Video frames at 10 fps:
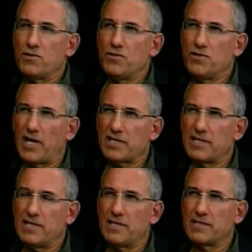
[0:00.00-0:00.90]

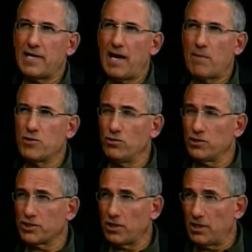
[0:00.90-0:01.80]
Justice Abdul
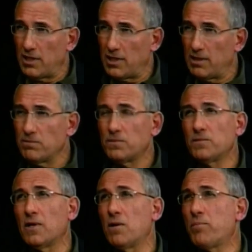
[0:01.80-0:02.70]
Salam,
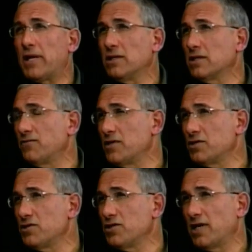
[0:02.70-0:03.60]
an appellate
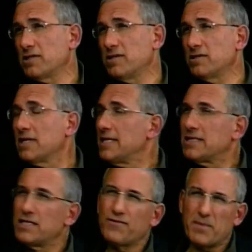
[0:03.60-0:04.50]
division justice.
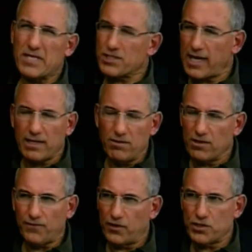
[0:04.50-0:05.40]
She's from the second or
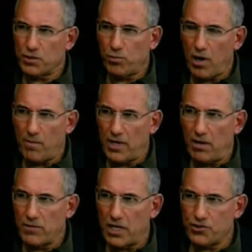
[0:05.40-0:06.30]
the first department. All
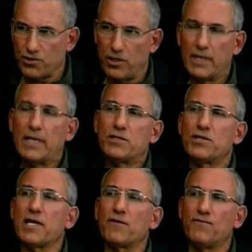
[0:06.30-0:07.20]
I'm right. not sure.
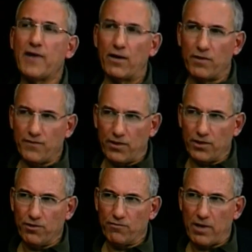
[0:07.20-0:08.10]
She's got a very, very
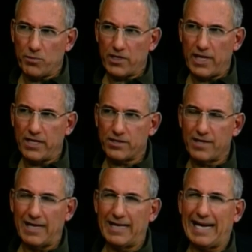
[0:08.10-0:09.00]
good
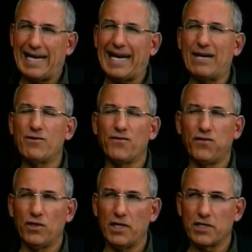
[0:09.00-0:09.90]
reputation. I would
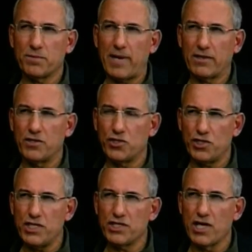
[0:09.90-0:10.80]
fully expect that
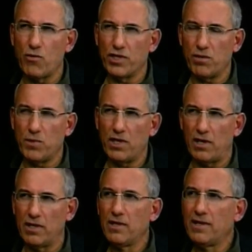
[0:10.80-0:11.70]
she's going to be
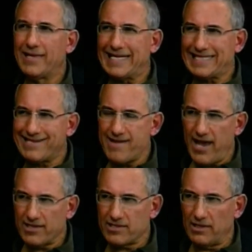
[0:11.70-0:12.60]
on this
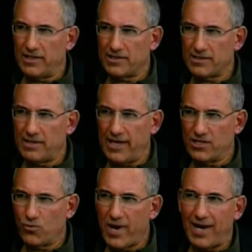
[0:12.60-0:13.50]
next list
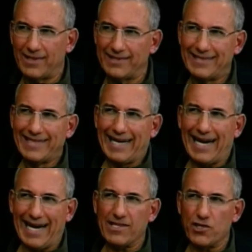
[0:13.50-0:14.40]
as well, and
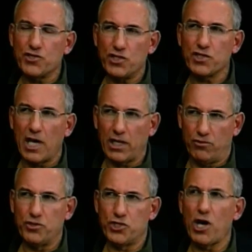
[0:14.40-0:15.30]
I think she's got a
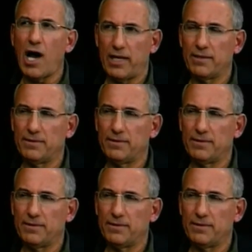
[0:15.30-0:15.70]
good shot.